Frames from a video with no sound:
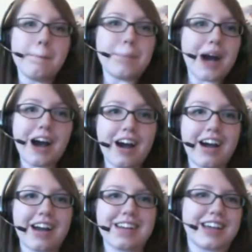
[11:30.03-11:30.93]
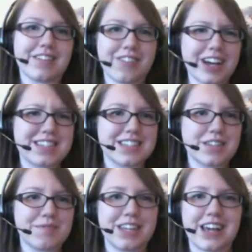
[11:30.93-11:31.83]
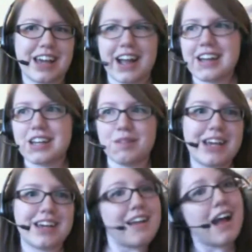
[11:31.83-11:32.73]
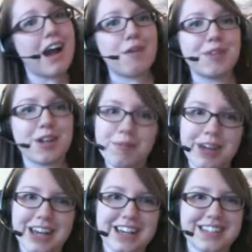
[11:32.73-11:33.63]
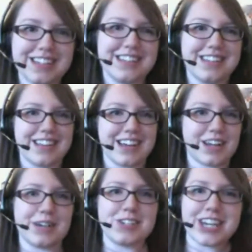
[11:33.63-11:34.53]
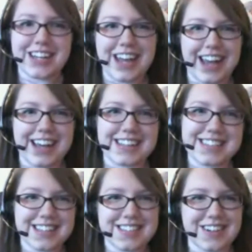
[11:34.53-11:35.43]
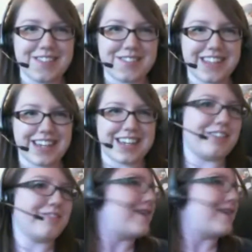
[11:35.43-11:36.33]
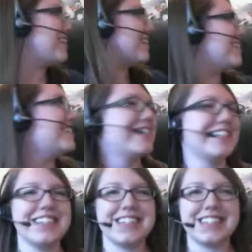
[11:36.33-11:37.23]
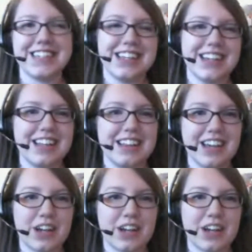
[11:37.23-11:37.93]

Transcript: buy. Like if I see something and I can make it, I'm gonna make it. Like my Jane hats, that's what I'm thinking of right now. Like